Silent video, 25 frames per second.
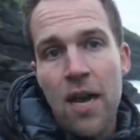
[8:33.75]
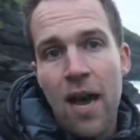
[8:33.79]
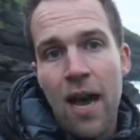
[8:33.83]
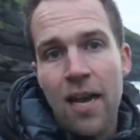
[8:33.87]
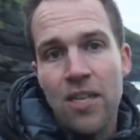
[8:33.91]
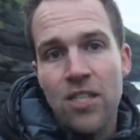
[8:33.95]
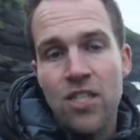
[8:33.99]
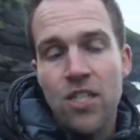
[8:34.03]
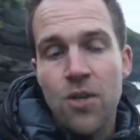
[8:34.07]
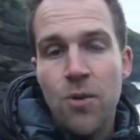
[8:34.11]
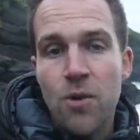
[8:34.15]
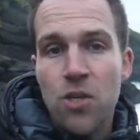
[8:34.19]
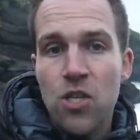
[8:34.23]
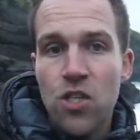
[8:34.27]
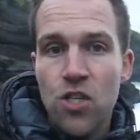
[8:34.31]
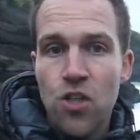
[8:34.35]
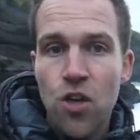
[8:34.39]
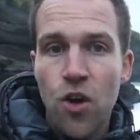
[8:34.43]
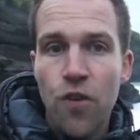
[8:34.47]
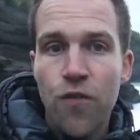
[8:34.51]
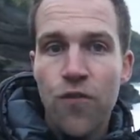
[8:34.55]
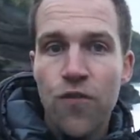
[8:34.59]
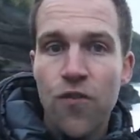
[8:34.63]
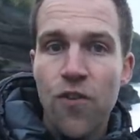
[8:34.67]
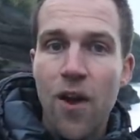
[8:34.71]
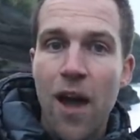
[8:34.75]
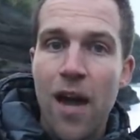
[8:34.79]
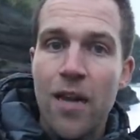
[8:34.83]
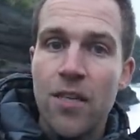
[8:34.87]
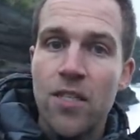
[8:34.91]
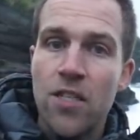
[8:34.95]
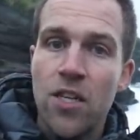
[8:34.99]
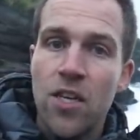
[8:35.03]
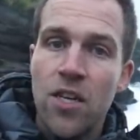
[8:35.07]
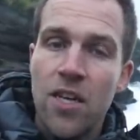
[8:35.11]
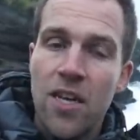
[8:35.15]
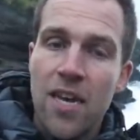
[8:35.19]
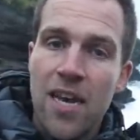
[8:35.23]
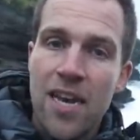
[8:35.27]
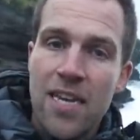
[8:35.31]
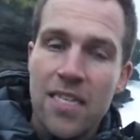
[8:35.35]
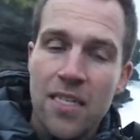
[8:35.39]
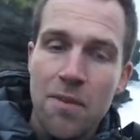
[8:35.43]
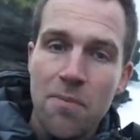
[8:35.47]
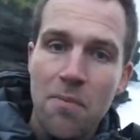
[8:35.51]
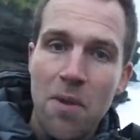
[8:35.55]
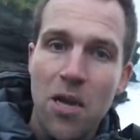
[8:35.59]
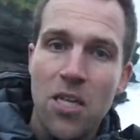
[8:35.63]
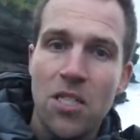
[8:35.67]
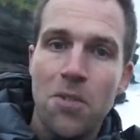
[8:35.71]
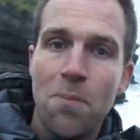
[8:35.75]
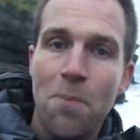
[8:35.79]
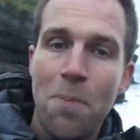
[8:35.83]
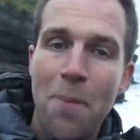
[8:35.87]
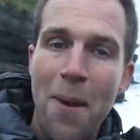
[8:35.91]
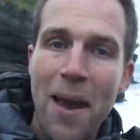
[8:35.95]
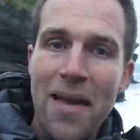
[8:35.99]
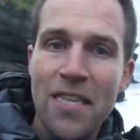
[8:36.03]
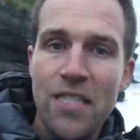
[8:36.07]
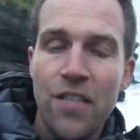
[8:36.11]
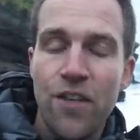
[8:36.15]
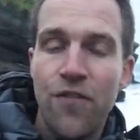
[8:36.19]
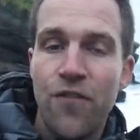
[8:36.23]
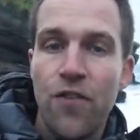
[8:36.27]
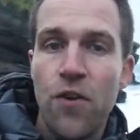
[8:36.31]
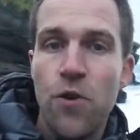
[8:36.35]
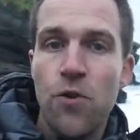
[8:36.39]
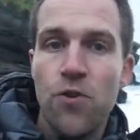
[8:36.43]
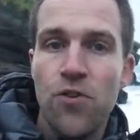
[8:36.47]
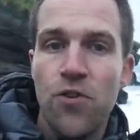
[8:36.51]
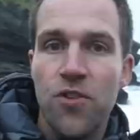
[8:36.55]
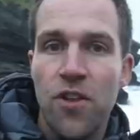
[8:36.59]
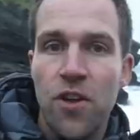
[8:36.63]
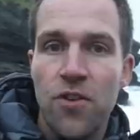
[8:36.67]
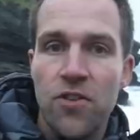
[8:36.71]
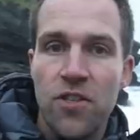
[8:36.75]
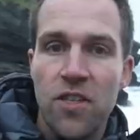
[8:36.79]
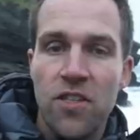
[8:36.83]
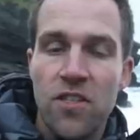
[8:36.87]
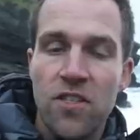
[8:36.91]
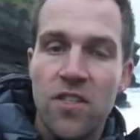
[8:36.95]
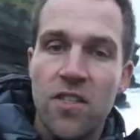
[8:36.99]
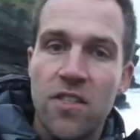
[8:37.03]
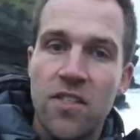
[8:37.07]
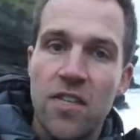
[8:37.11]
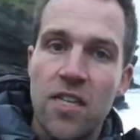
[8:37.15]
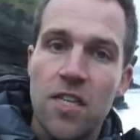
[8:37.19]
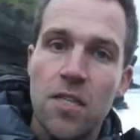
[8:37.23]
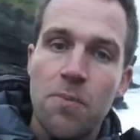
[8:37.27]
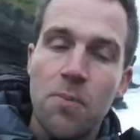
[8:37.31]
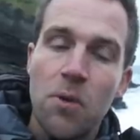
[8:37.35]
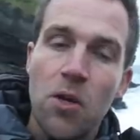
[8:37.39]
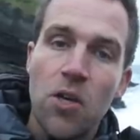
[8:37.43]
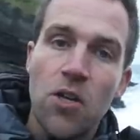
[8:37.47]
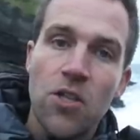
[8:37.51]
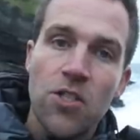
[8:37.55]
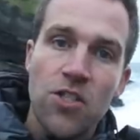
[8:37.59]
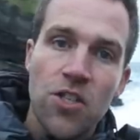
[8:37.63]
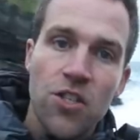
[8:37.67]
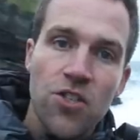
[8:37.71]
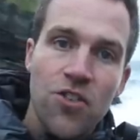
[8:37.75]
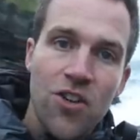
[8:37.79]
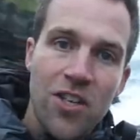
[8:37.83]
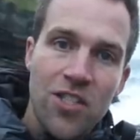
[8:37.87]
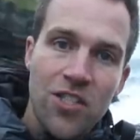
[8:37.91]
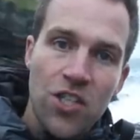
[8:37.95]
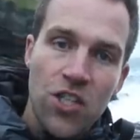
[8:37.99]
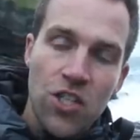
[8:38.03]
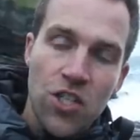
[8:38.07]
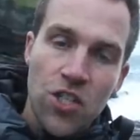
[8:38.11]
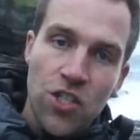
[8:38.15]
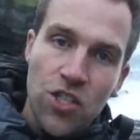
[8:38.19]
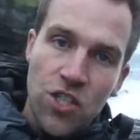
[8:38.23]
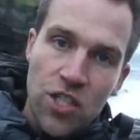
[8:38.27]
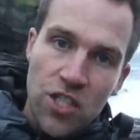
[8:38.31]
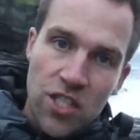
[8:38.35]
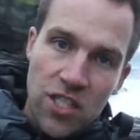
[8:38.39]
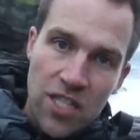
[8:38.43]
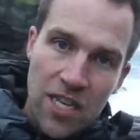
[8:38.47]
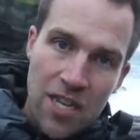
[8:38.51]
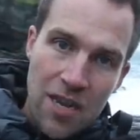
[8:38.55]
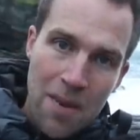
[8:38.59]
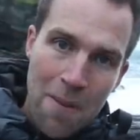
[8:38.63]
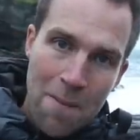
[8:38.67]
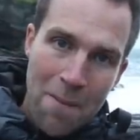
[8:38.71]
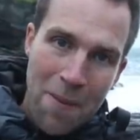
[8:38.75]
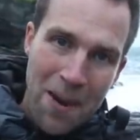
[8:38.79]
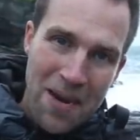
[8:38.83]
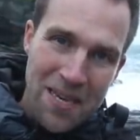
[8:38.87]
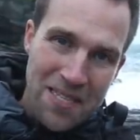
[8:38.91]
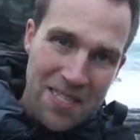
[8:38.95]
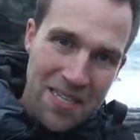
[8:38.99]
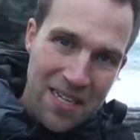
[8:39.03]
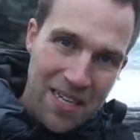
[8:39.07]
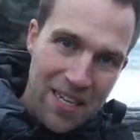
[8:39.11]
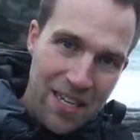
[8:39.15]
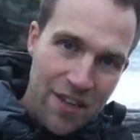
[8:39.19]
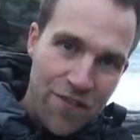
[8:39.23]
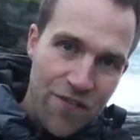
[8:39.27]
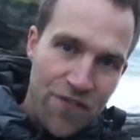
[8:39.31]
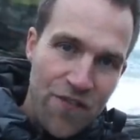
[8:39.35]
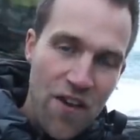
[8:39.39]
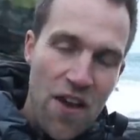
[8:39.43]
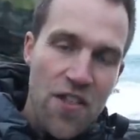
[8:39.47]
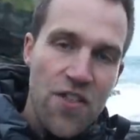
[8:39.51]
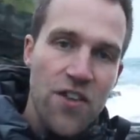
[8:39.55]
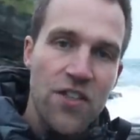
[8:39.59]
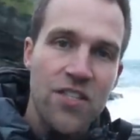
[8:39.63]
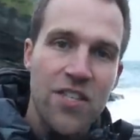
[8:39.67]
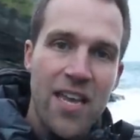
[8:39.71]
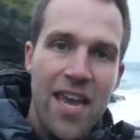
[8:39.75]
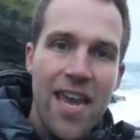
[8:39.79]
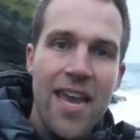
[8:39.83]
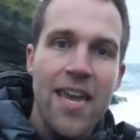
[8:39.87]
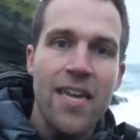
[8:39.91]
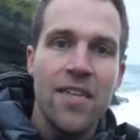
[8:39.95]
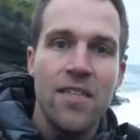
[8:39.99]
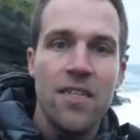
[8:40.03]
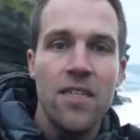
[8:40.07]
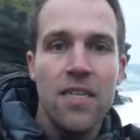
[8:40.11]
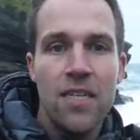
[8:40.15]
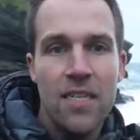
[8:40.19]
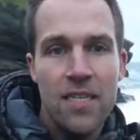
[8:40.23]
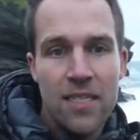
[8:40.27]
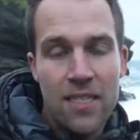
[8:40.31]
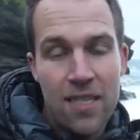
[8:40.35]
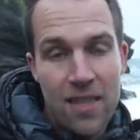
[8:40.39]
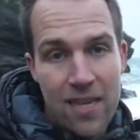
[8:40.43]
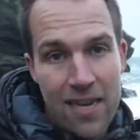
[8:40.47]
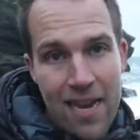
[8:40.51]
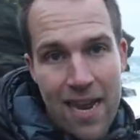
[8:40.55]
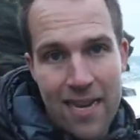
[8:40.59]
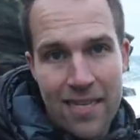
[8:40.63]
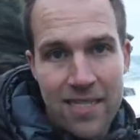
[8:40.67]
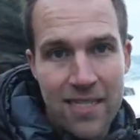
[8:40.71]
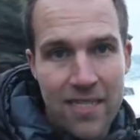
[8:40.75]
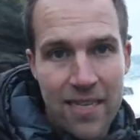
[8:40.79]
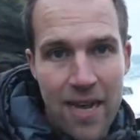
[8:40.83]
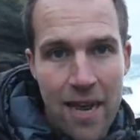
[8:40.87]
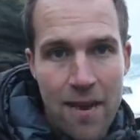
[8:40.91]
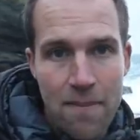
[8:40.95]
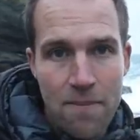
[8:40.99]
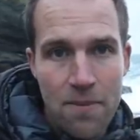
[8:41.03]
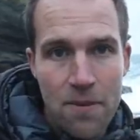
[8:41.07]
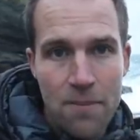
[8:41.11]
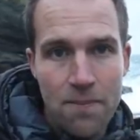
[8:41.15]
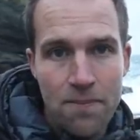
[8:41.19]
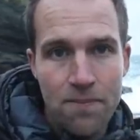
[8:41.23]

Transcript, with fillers: And so a soft grad is a much better filter in those instances because the transition just basically feathers in to the landscape.